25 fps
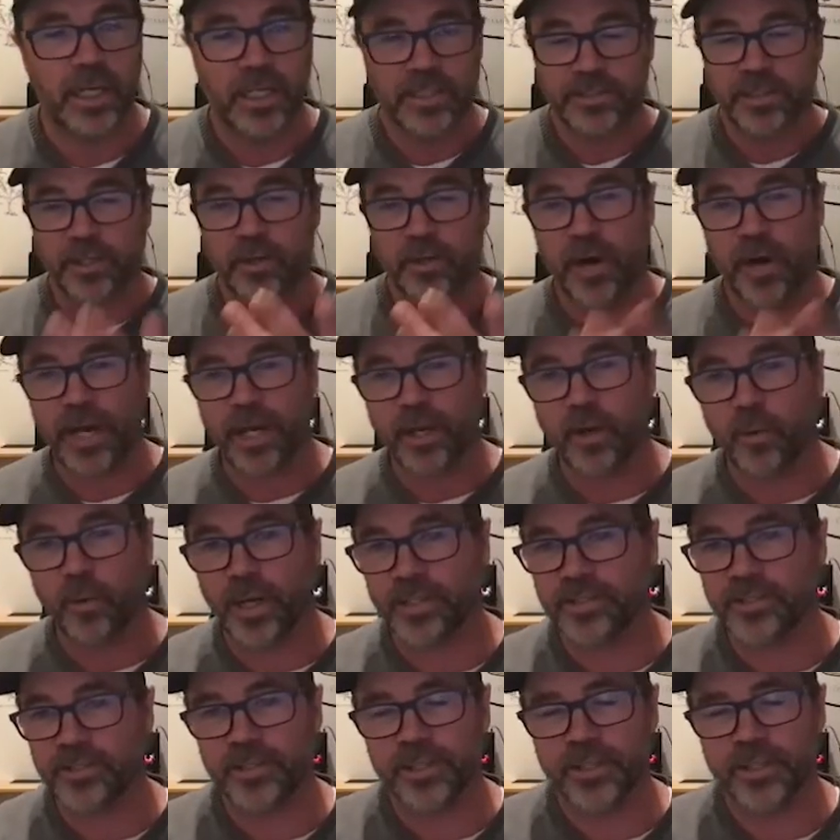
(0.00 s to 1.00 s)
It's a great
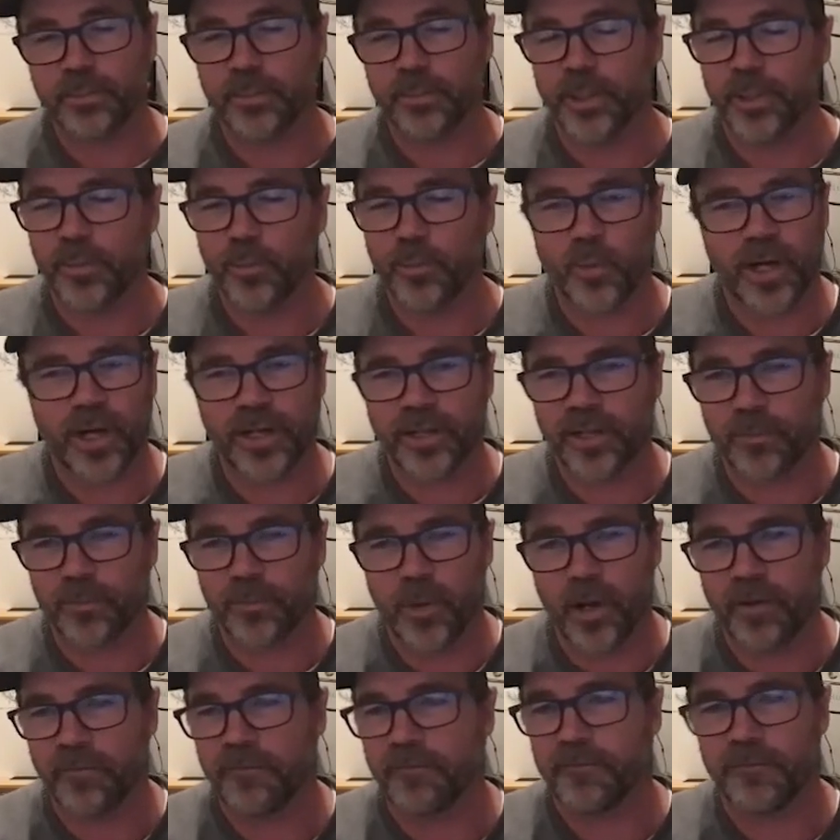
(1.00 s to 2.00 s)
question, but one of
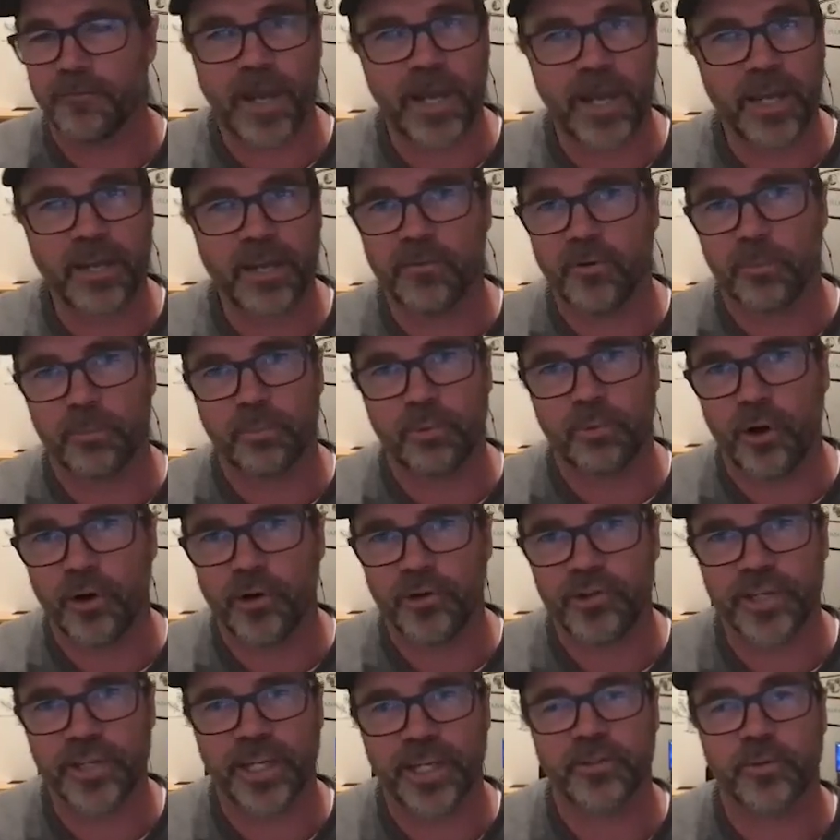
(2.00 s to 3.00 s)
my favorite
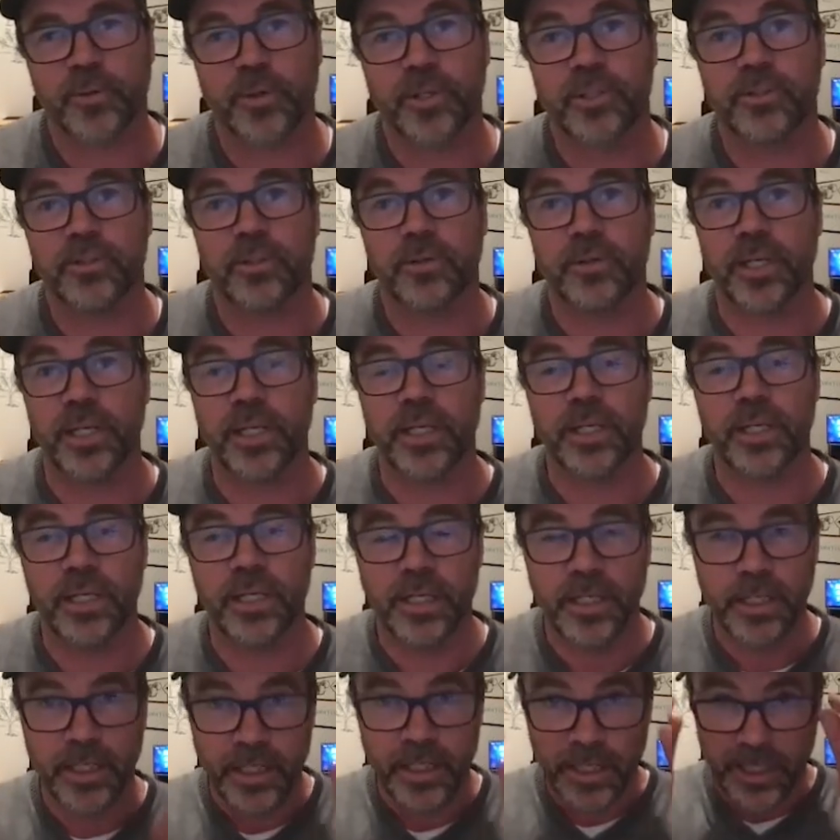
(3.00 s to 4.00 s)
projects we're doing
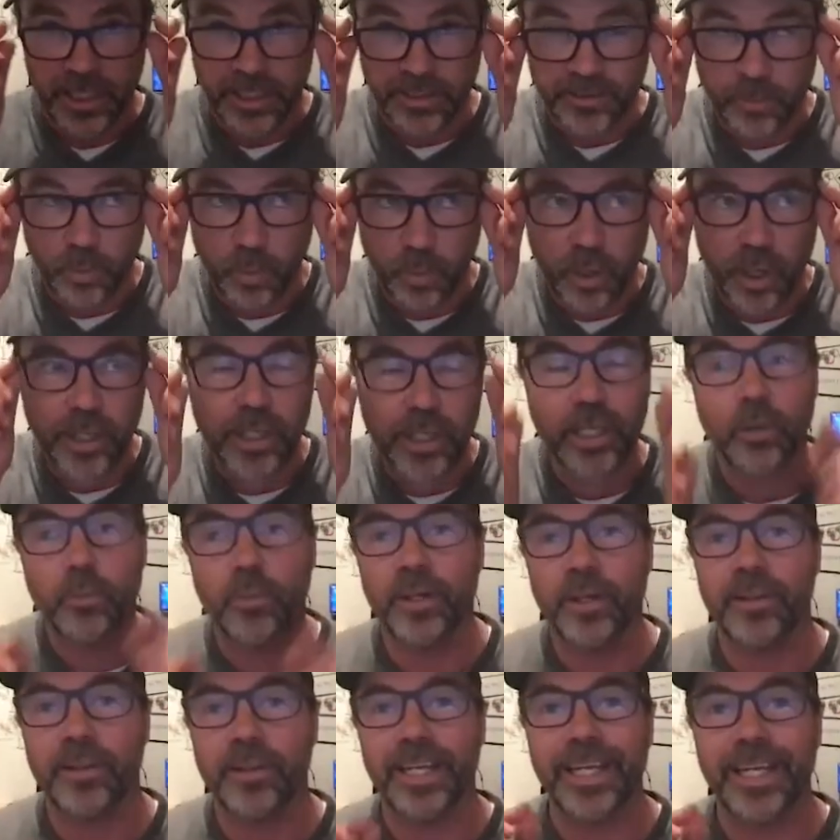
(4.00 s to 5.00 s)
is working
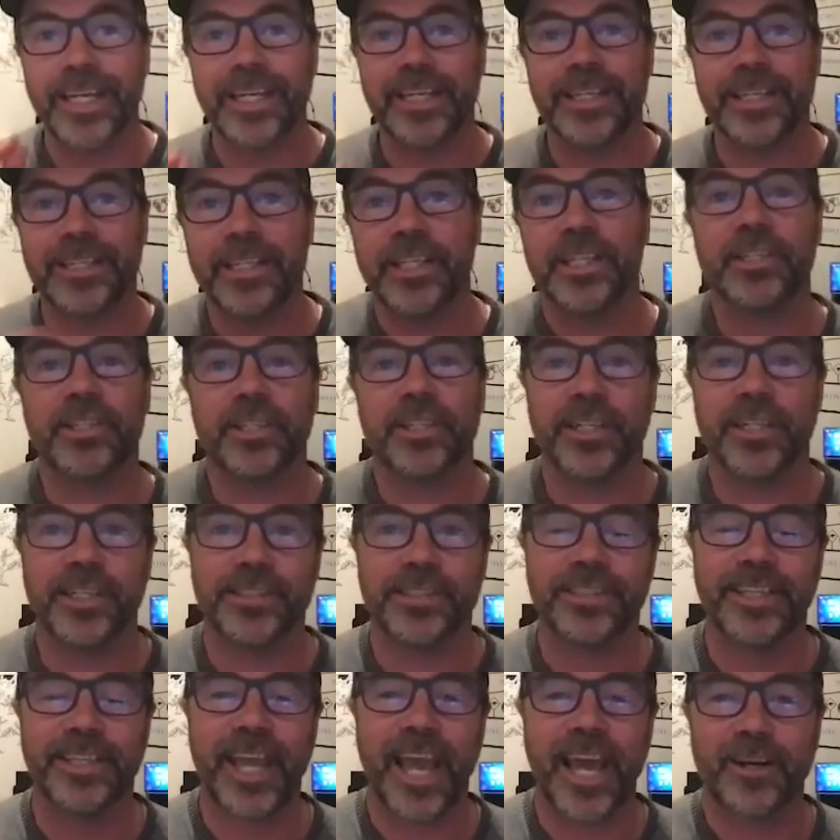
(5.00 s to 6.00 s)
with
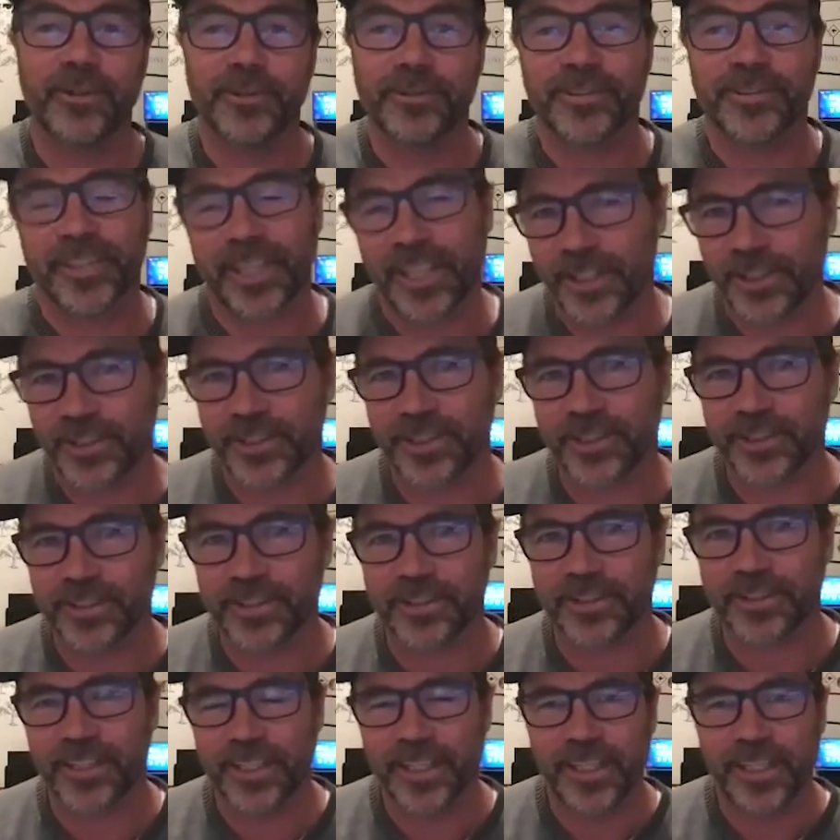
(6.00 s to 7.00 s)
Indigenous cattle
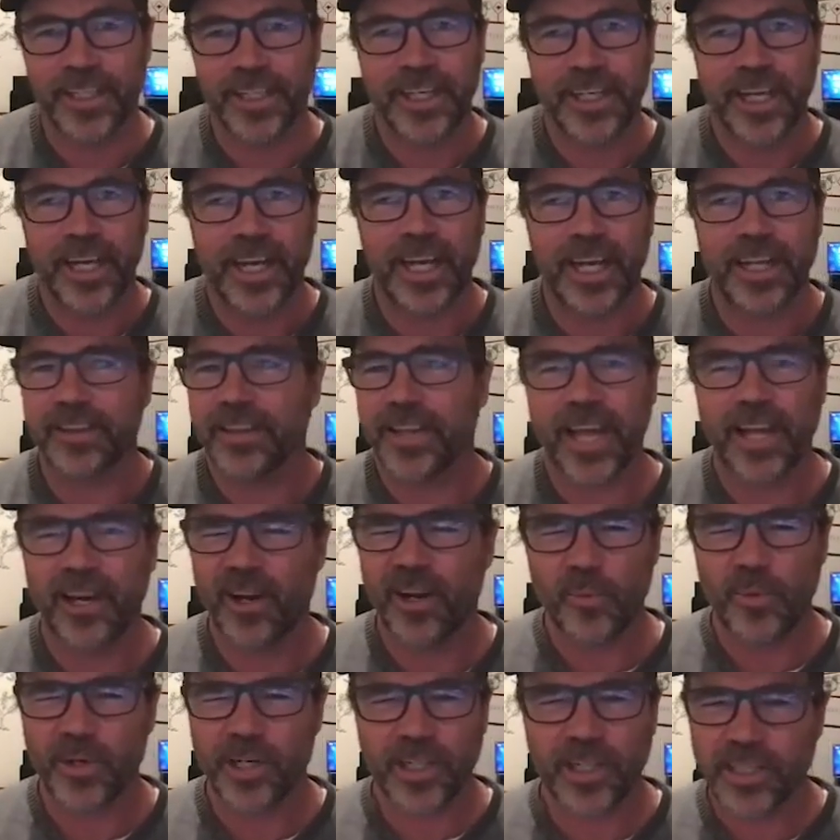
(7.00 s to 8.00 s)
stations. And they
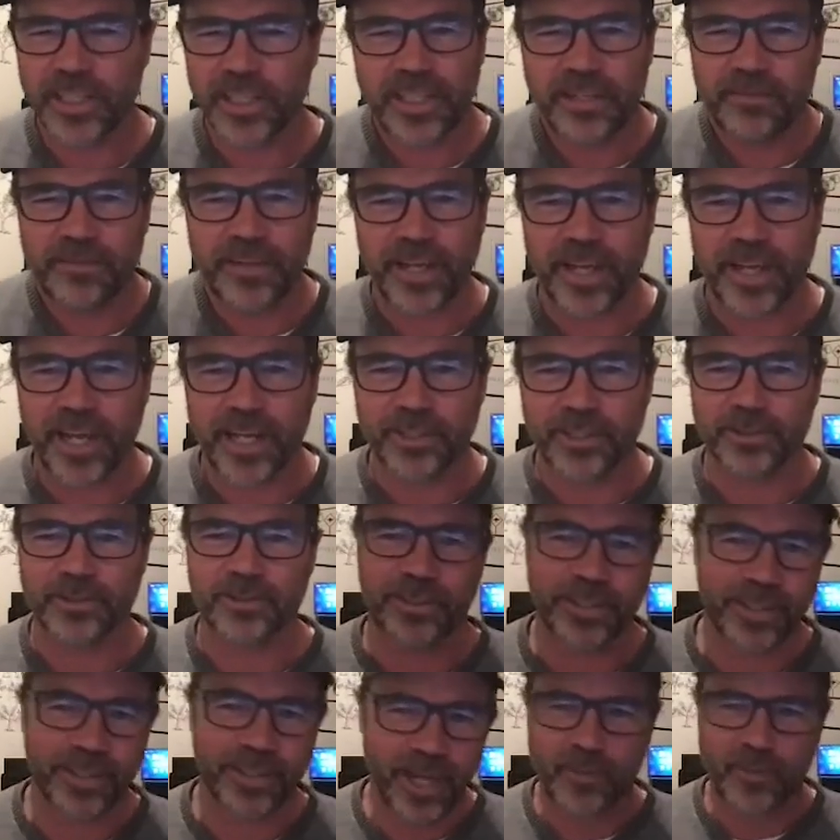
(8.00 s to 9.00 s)
don't want to leave their
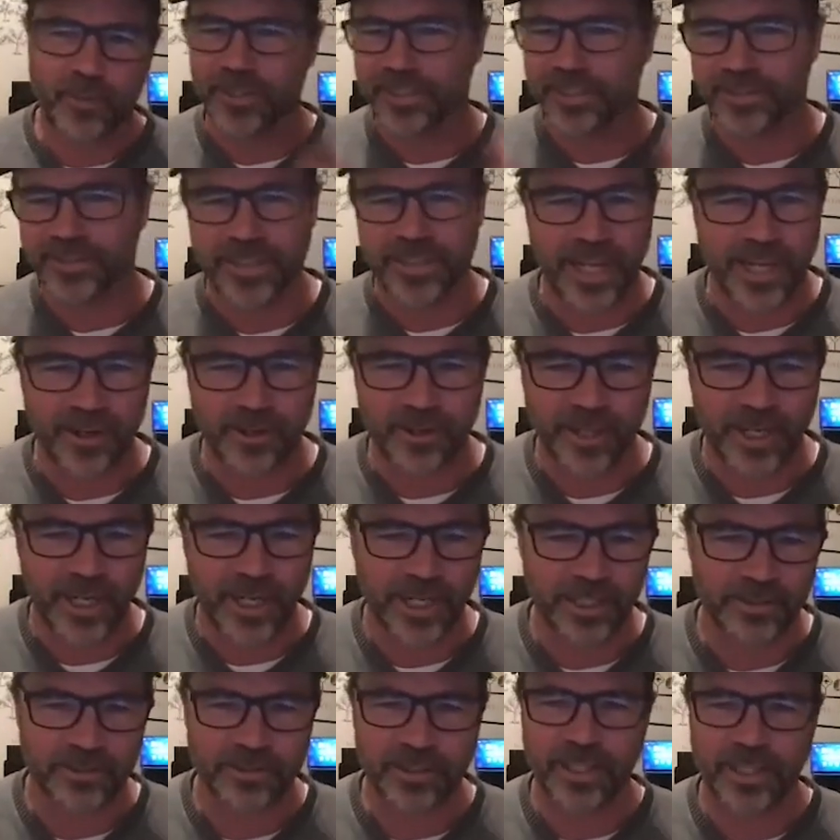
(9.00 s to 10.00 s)
country. They want to stay on
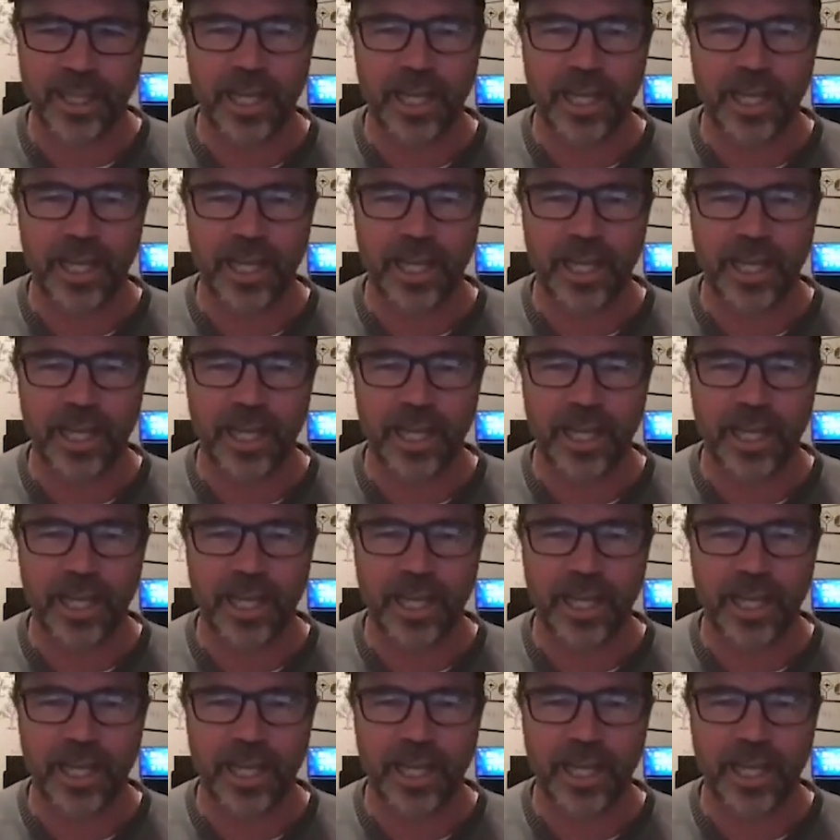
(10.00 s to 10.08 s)
country.